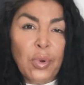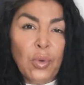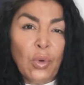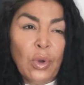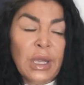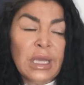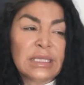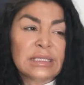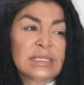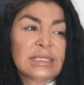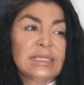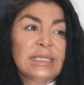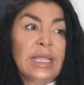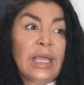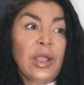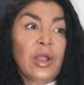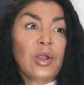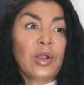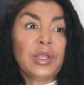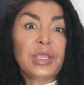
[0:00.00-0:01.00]
points,
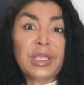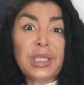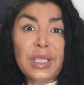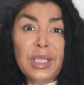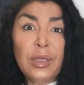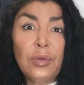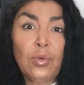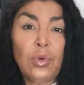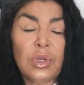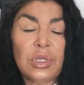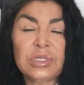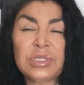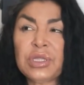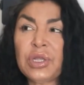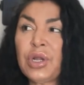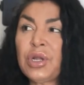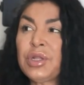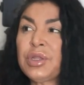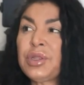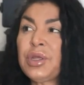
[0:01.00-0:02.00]
their keywords,
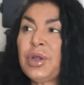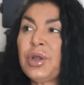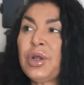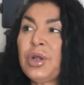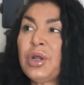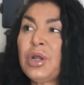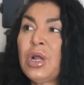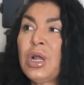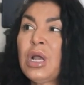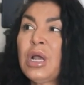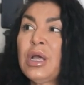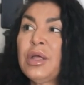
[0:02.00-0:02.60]
their their